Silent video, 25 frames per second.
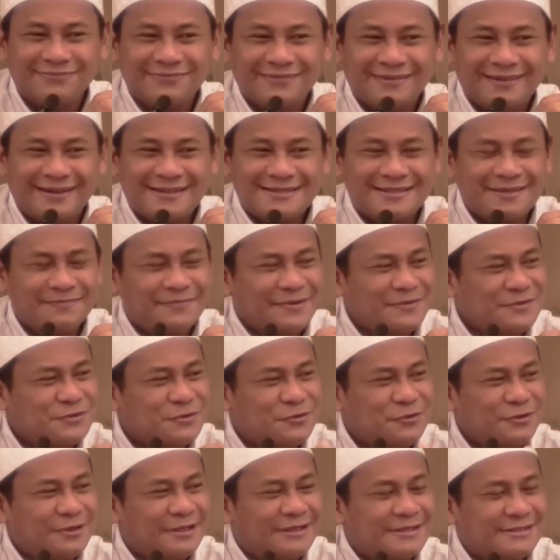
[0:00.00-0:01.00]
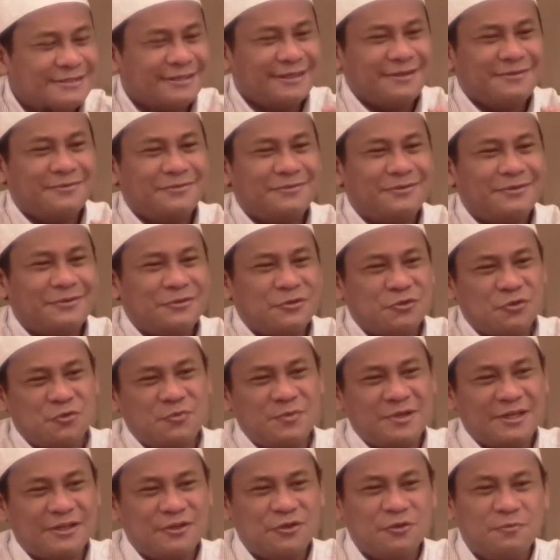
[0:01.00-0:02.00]
Like sometimes you don't understand, you
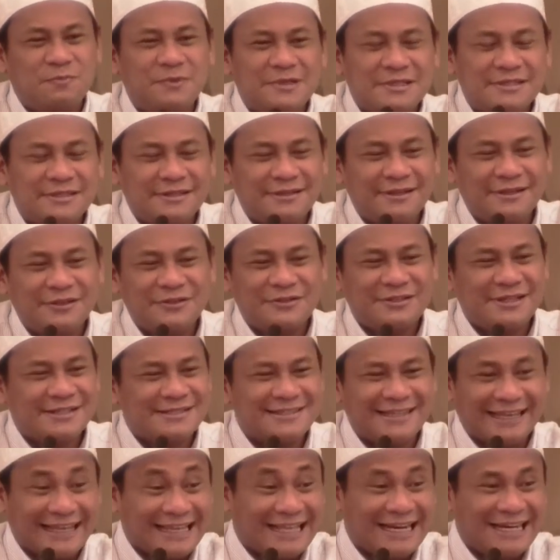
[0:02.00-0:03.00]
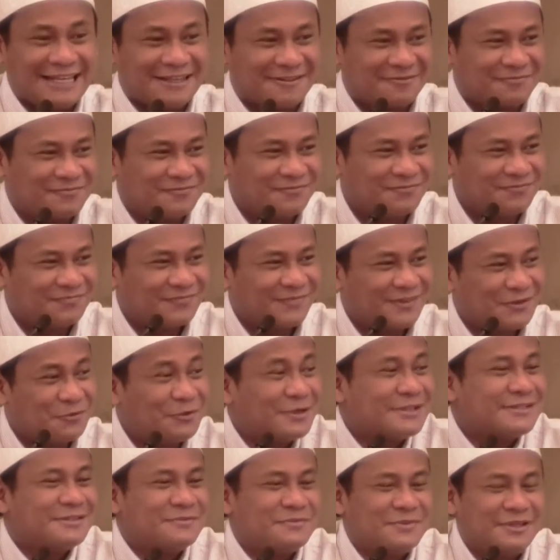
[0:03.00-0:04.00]
meet a new person and you just like click. What
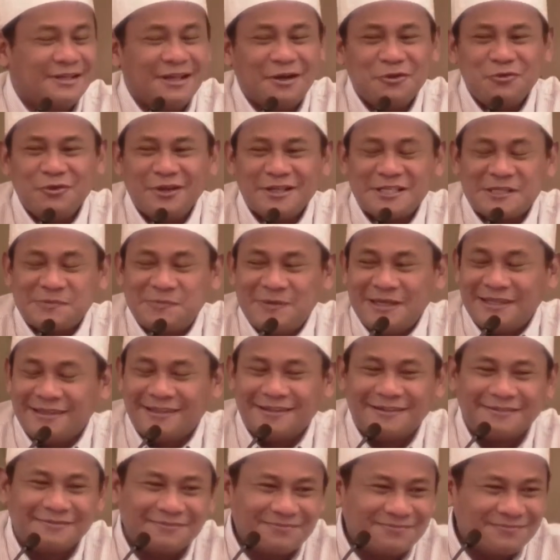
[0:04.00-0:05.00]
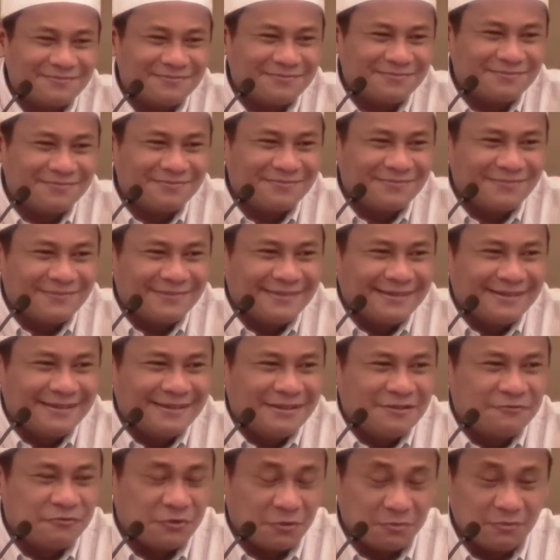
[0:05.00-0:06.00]
does it mean? How do you explain that?
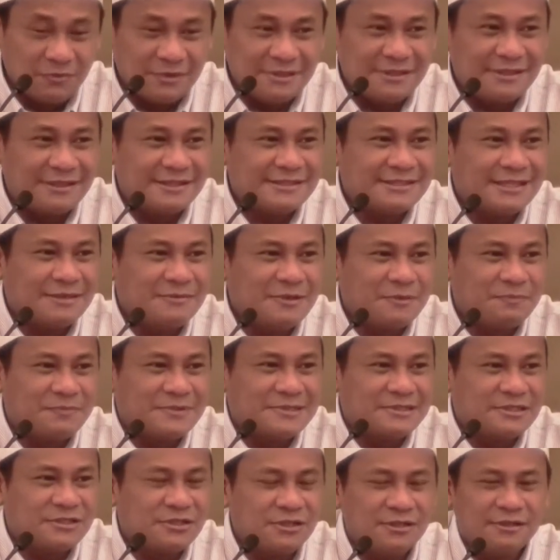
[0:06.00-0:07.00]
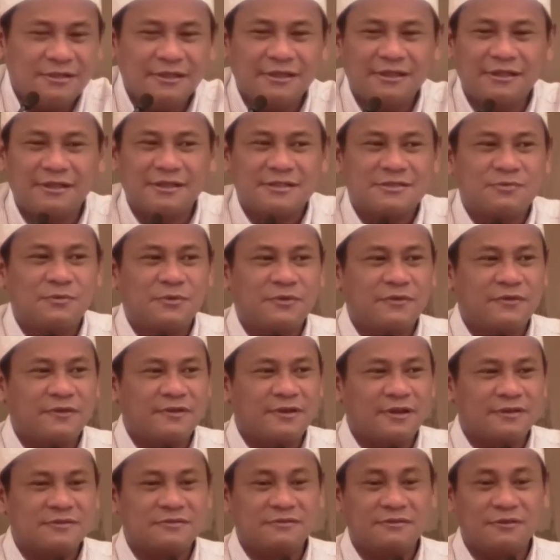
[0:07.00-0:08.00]
From an Islamic position, it is with
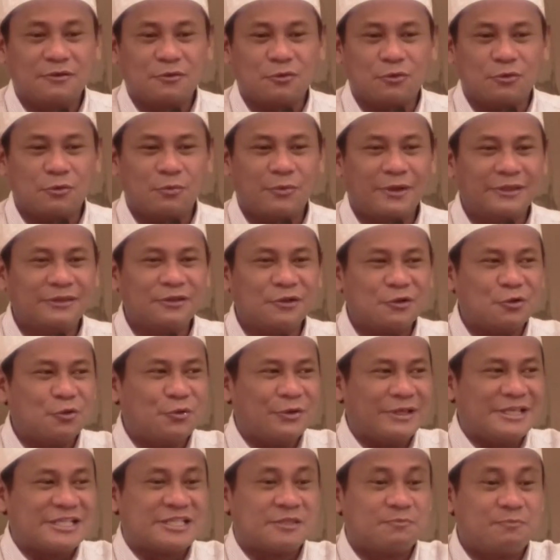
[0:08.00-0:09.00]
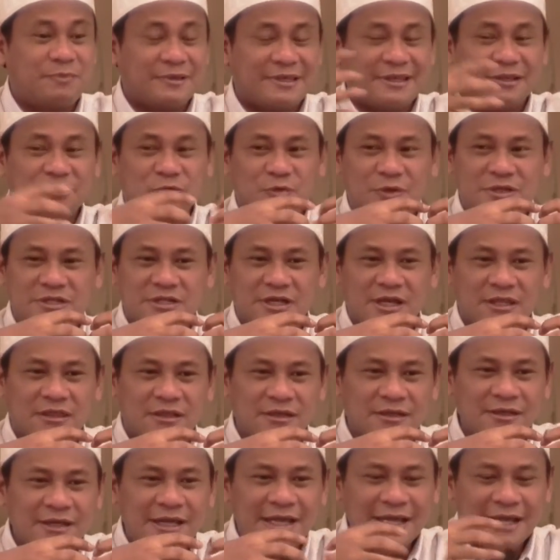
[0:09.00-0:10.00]
regards to the ruh. Where the ruh is speaking to each
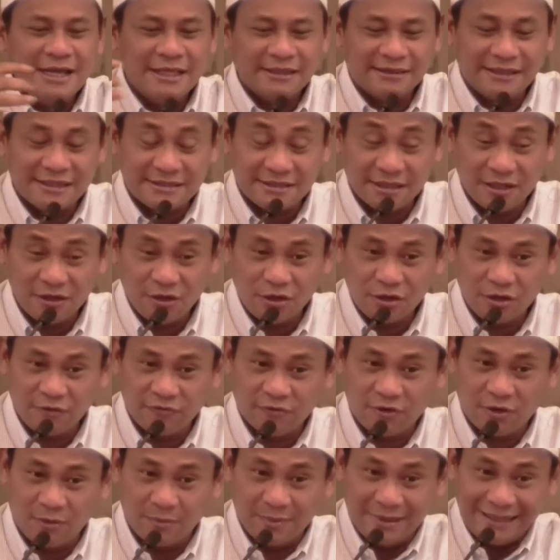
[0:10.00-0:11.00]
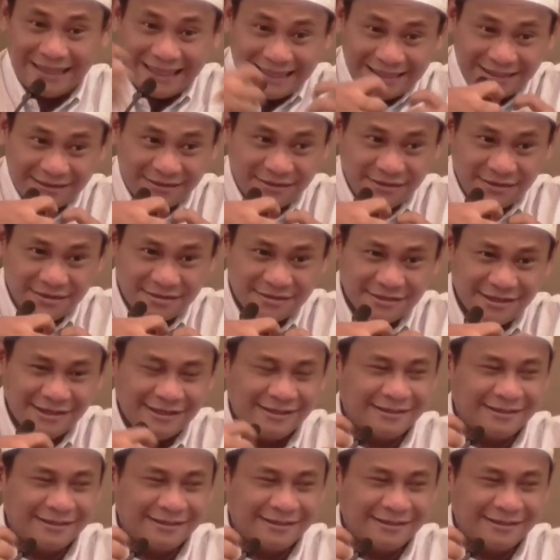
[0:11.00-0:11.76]
other, there's a lot of commonalities